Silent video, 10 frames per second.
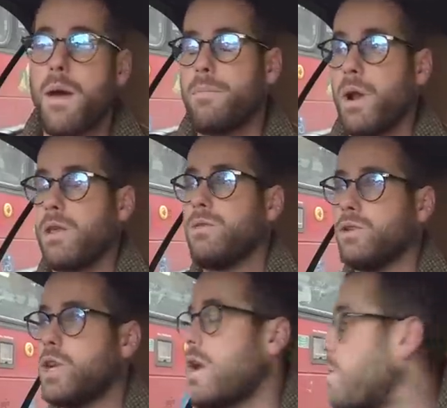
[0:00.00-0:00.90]
But I
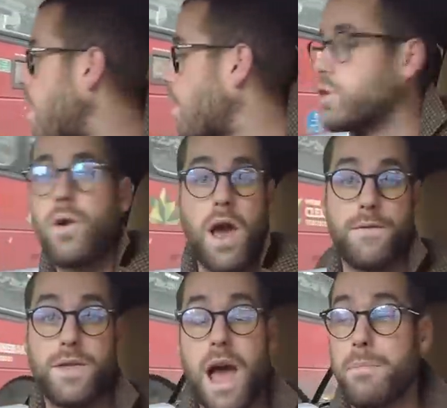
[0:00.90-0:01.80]
thought, you know what? I'll try it
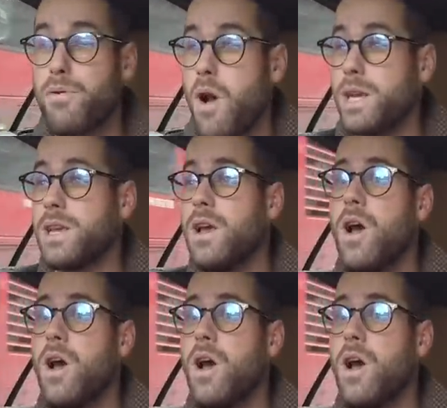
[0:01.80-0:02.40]
for that price.